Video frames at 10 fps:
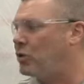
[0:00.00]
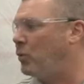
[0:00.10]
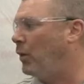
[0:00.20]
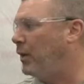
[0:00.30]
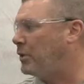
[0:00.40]
Just
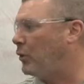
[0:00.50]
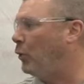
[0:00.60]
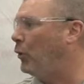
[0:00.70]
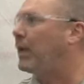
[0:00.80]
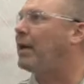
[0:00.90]
wanted
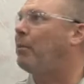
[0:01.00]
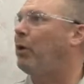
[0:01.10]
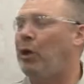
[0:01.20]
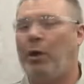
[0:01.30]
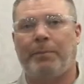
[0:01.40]
to kind of
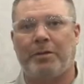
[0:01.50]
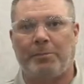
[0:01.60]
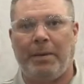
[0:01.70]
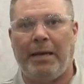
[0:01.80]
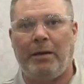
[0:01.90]
bring you up to
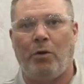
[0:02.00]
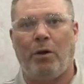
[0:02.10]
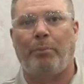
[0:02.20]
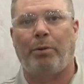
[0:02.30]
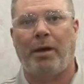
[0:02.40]
speed on
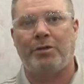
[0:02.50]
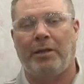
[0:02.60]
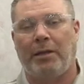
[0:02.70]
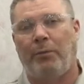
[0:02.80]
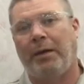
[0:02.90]
a
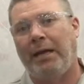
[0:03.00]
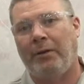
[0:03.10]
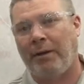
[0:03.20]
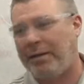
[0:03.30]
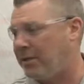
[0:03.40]
project that we're
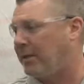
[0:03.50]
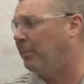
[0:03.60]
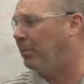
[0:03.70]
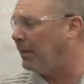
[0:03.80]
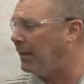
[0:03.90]
getting ready to
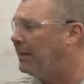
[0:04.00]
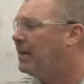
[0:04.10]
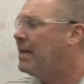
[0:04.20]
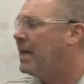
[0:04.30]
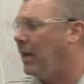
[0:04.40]
complete,
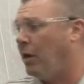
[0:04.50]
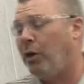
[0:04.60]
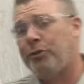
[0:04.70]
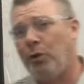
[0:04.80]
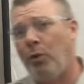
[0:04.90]
and
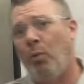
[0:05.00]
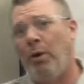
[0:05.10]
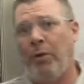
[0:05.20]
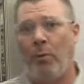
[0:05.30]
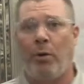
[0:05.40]
also
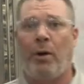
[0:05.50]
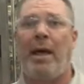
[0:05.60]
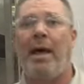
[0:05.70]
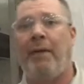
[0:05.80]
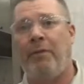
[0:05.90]
one that we're going to
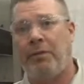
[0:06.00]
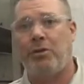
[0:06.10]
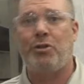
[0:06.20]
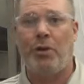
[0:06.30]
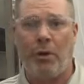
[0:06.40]
have at the
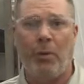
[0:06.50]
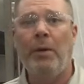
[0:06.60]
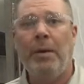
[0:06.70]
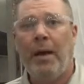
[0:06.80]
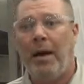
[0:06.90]
show
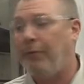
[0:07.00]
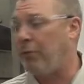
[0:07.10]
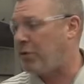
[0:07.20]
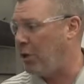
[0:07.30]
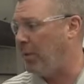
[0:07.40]

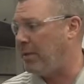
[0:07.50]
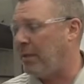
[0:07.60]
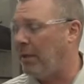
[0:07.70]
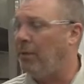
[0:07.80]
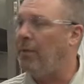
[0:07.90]
for show and
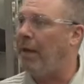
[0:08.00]
tell.